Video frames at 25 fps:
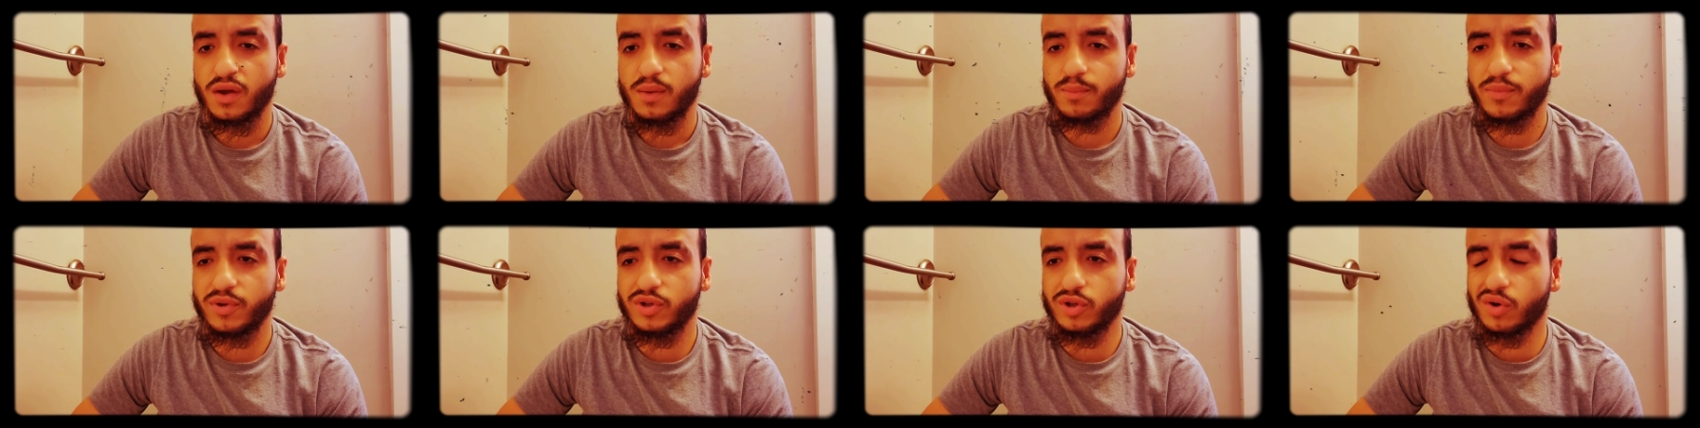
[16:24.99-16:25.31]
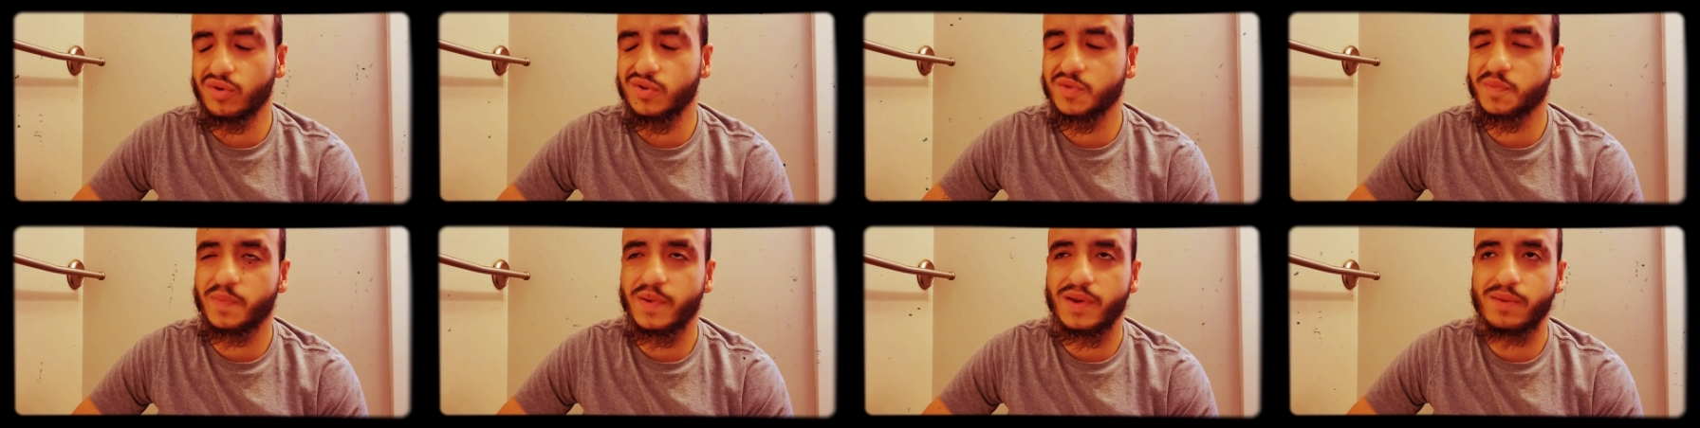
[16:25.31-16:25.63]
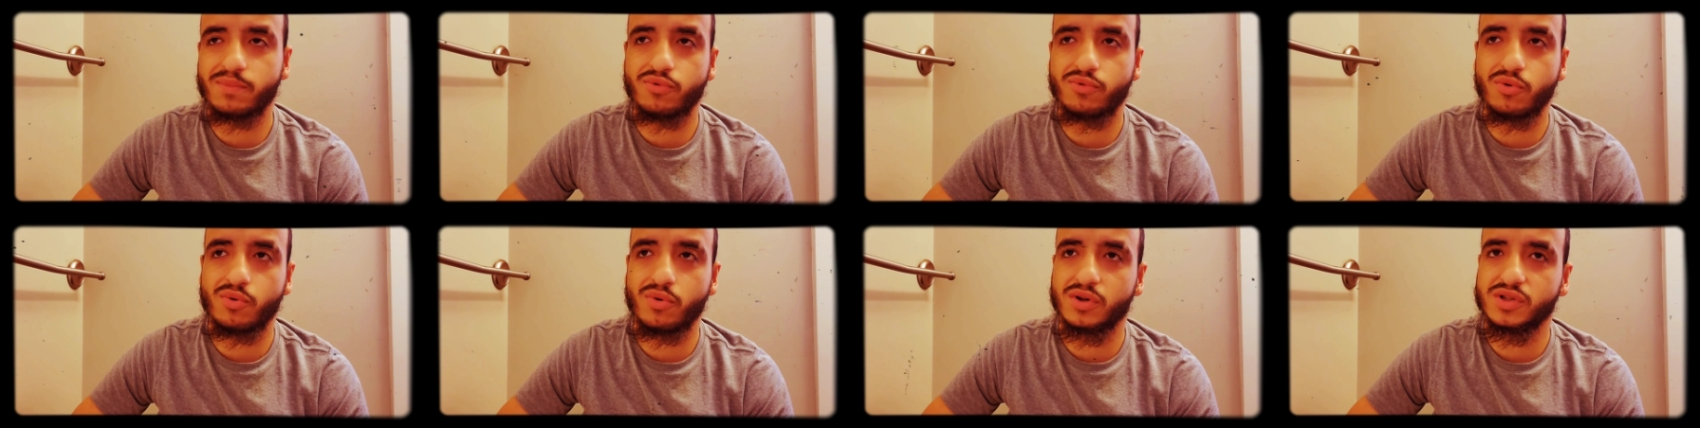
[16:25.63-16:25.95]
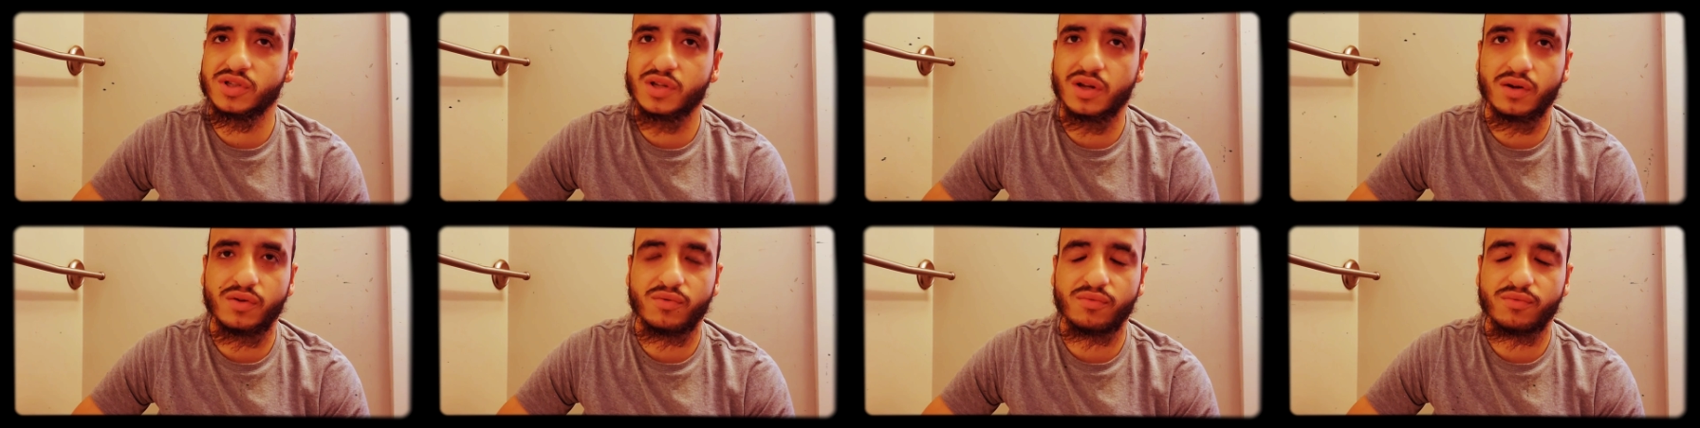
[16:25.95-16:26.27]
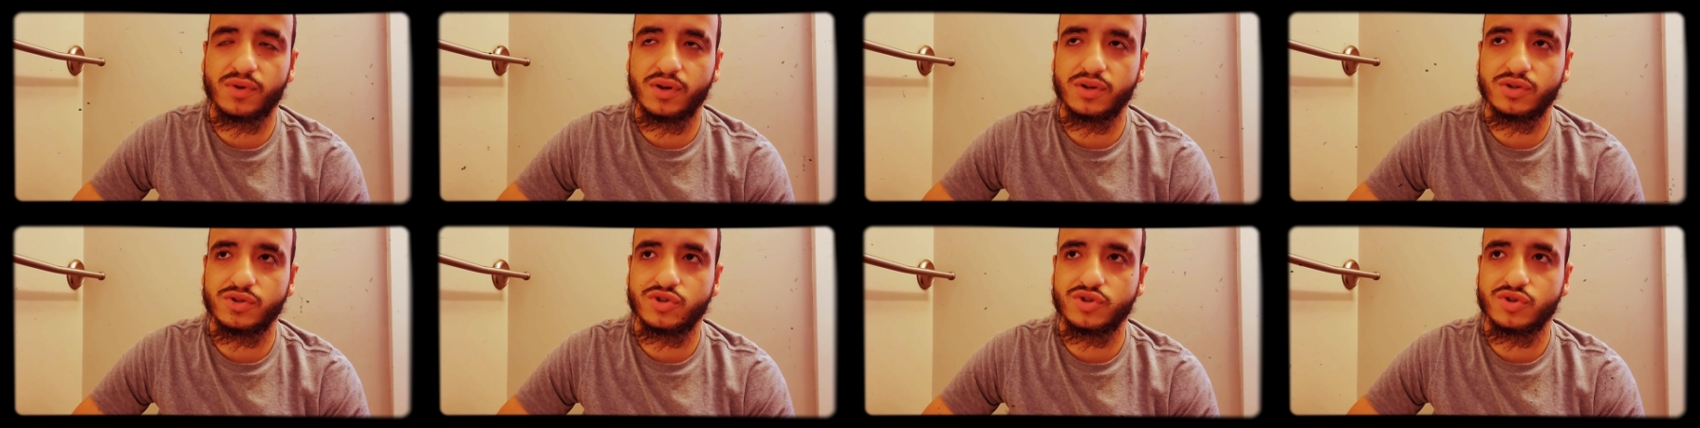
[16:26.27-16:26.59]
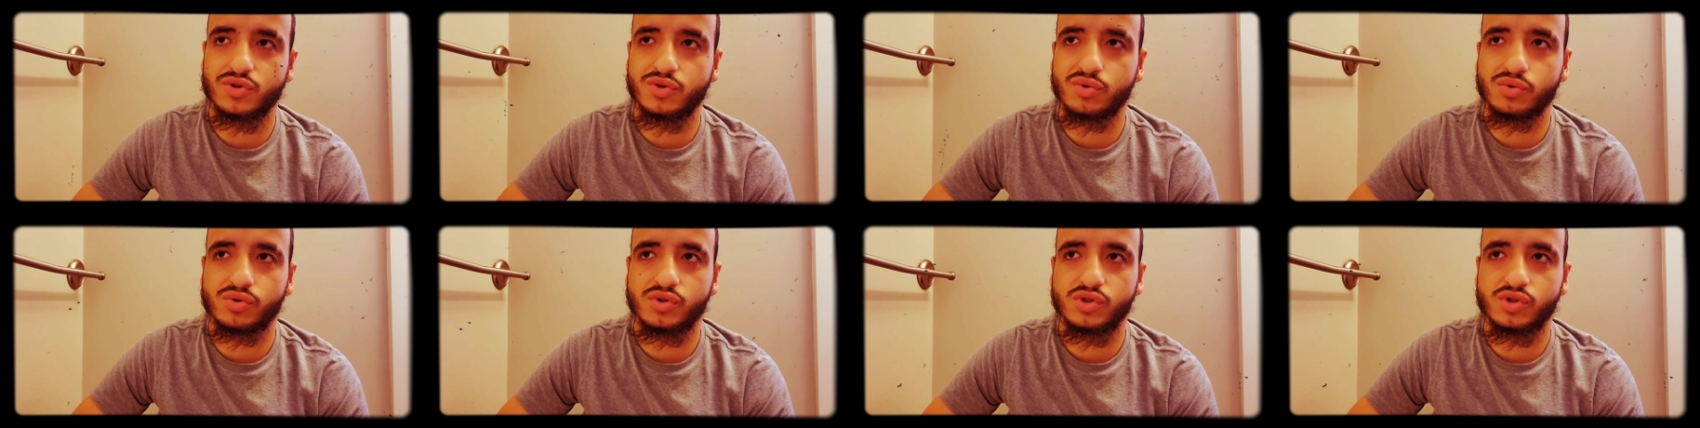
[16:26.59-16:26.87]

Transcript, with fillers: But those people was on the run too,